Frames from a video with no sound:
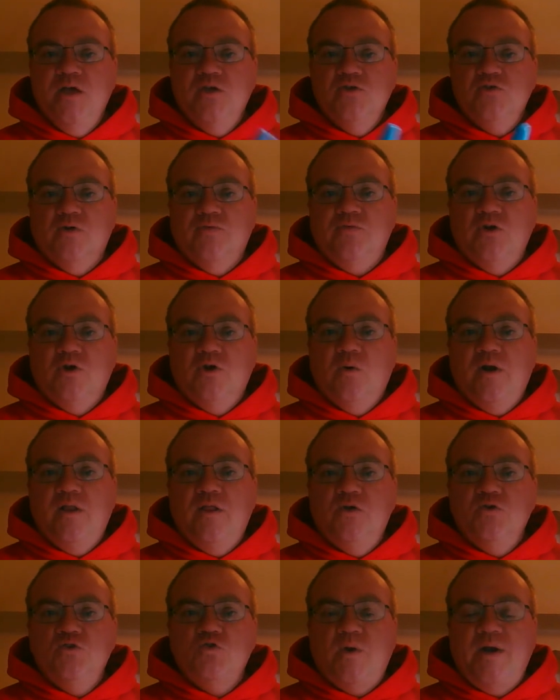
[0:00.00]
So if you're one of
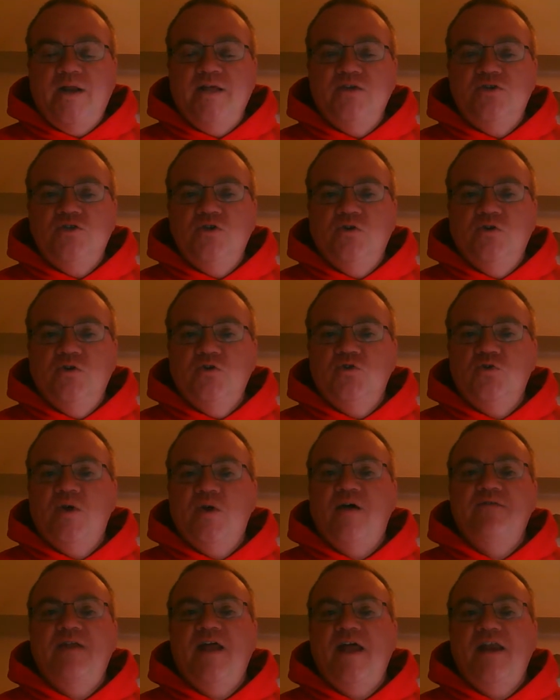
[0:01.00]
those 20 students who
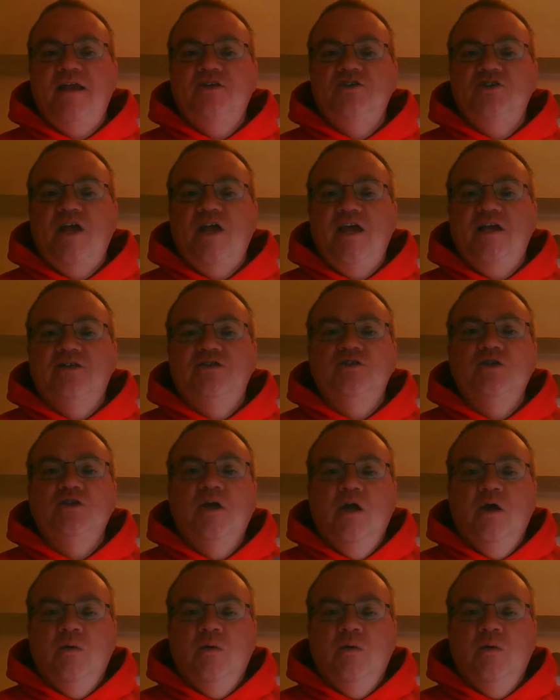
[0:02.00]
haven't had a chance,